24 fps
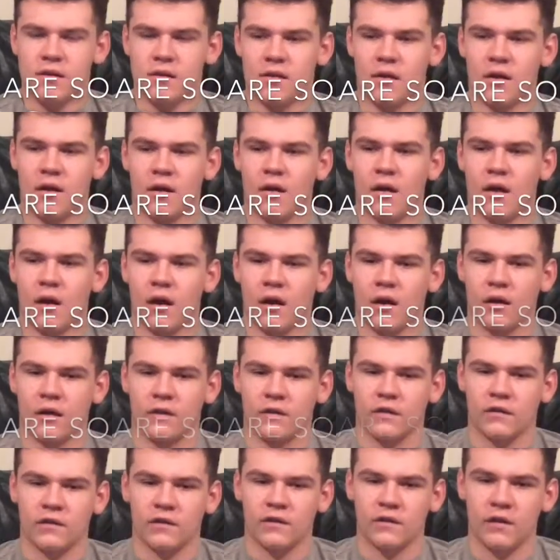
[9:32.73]
There are
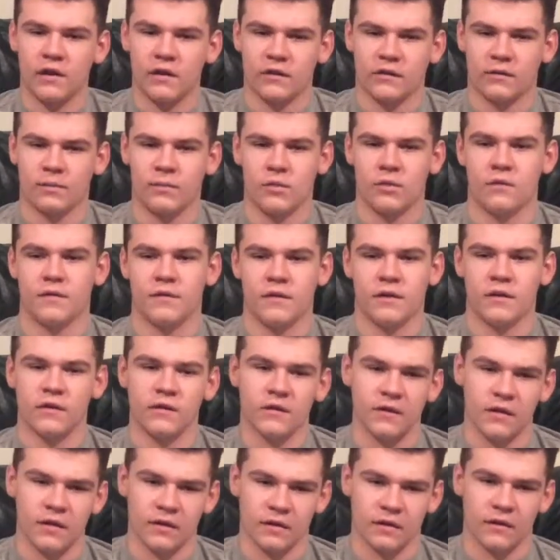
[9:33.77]
6
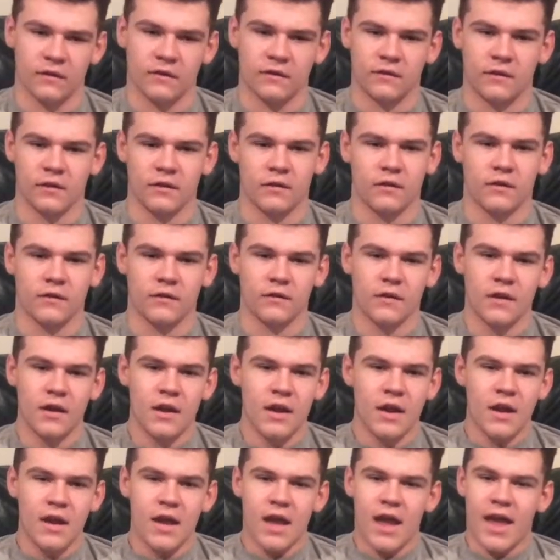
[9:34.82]
movies in this series,
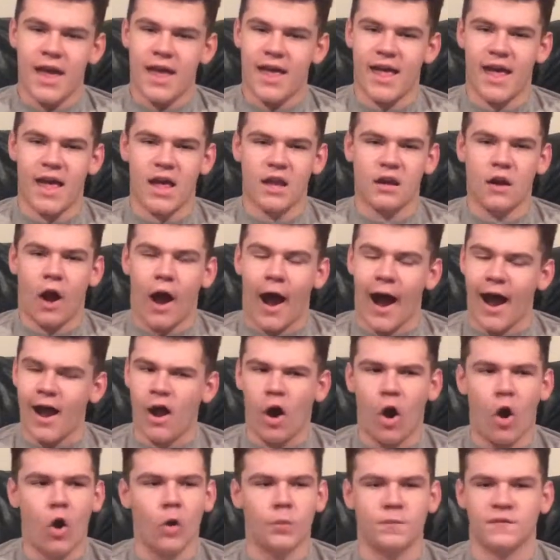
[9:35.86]
and I
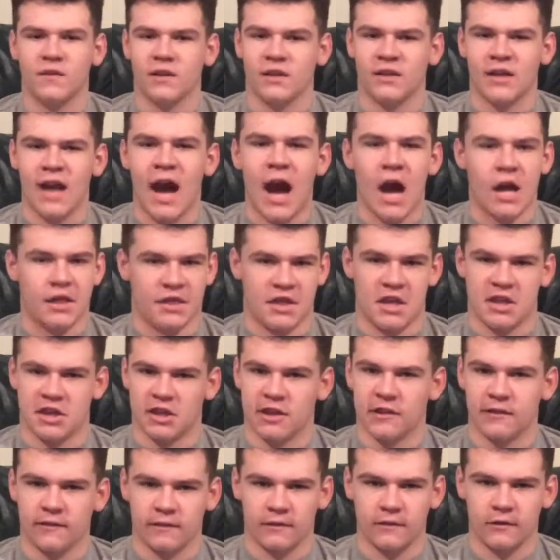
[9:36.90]
hope to God that
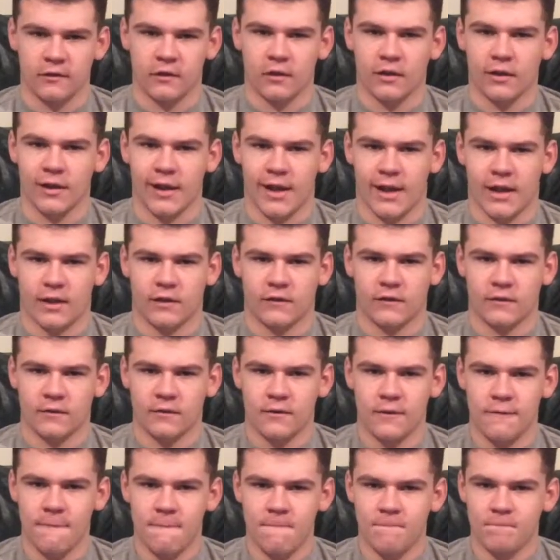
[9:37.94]
this is the last.
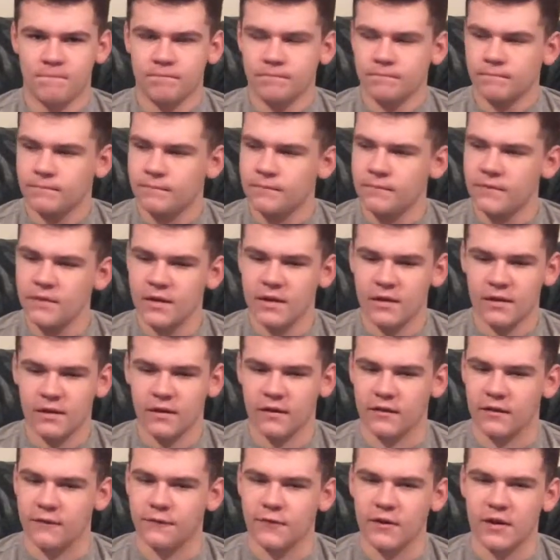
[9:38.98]

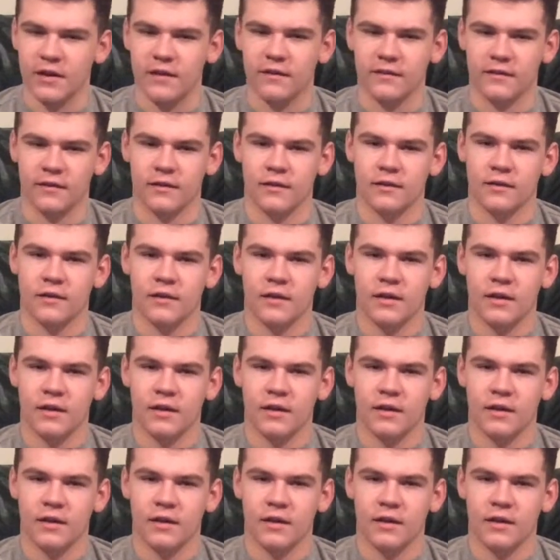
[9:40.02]
Because if it isn't,